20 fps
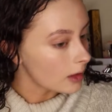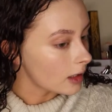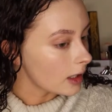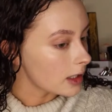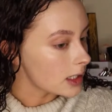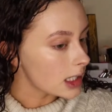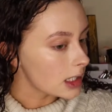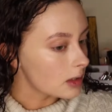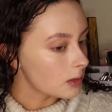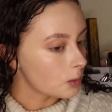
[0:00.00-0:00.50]

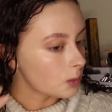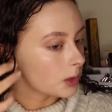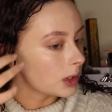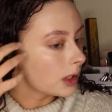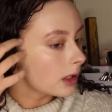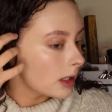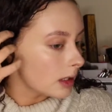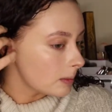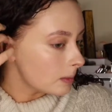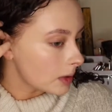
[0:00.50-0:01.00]
It's like
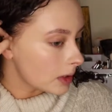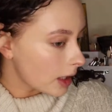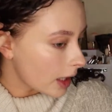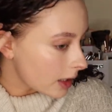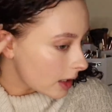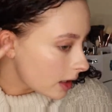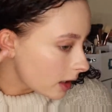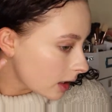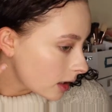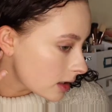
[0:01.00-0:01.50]
really
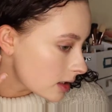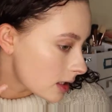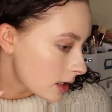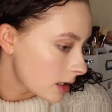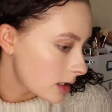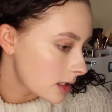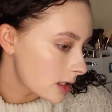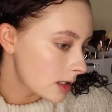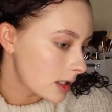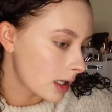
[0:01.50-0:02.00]
blending into the
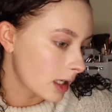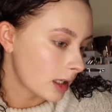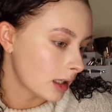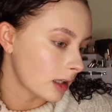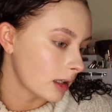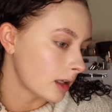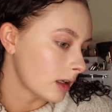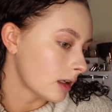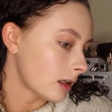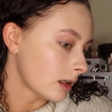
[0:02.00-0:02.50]

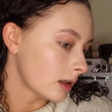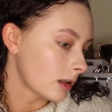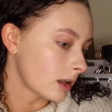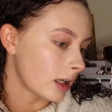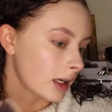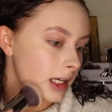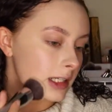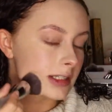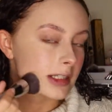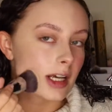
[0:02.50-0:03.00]
skin.
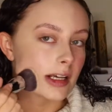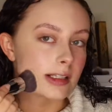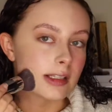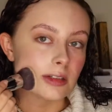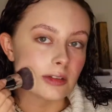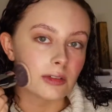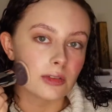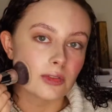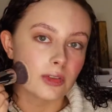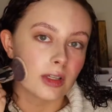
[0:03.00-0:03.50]
Like, it
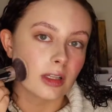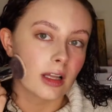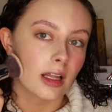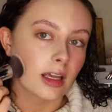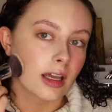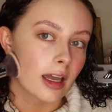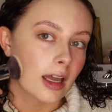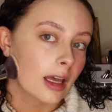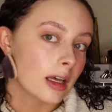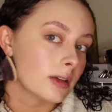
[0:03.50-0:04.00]
doesn't feel like
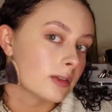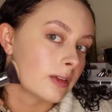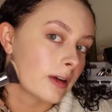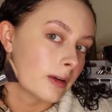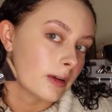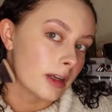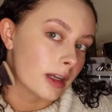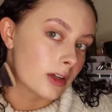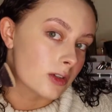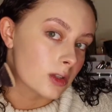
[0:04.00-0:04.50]
I have
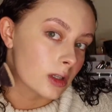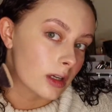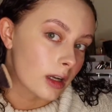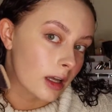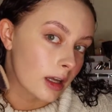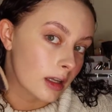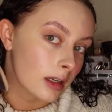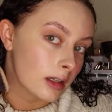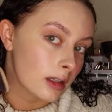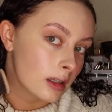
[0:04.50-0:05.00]
foundation
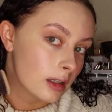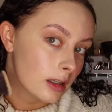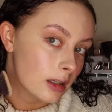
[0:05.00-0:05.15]
on.